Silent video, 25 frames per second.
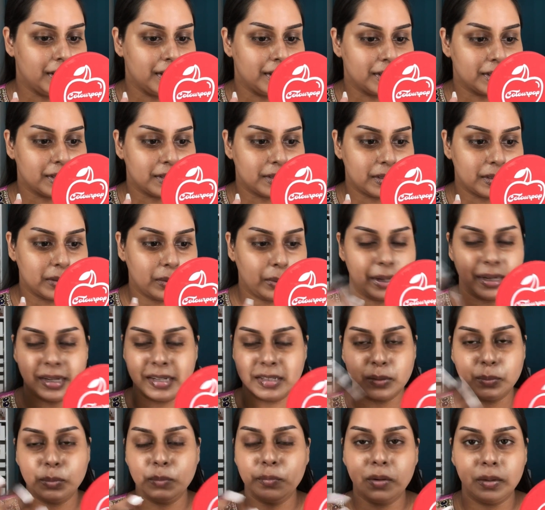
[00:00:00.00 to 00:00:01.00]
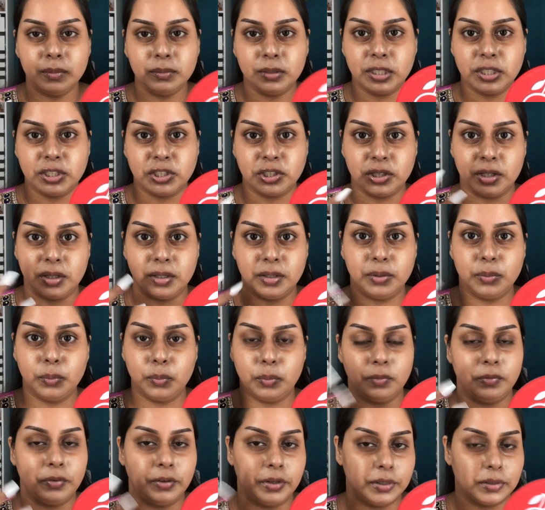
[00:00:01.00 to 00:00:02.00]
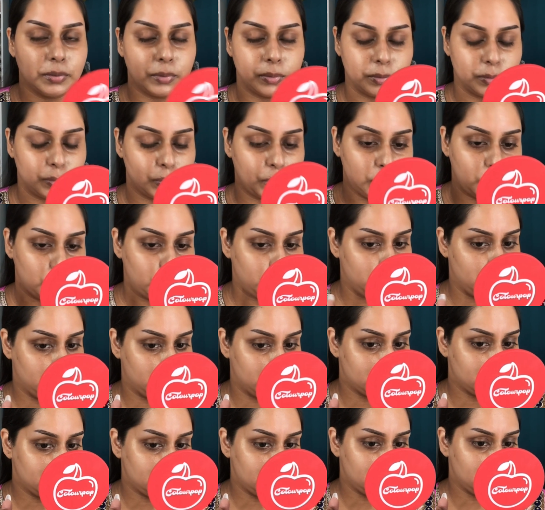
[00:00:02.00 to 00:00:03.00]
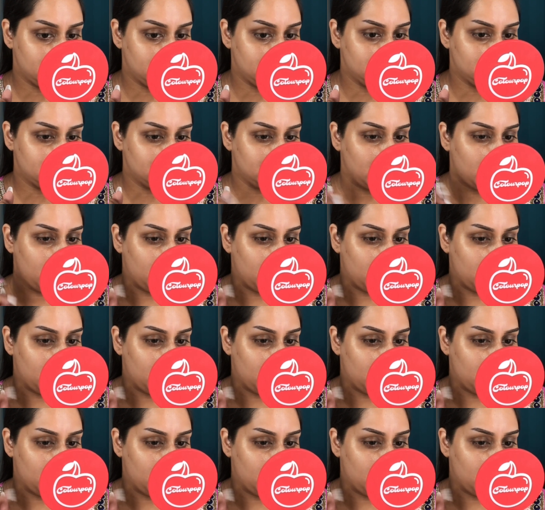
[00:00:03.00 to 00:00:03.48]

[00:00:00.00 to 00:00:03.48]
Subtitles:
So I guess with foundation over it also you would not see it.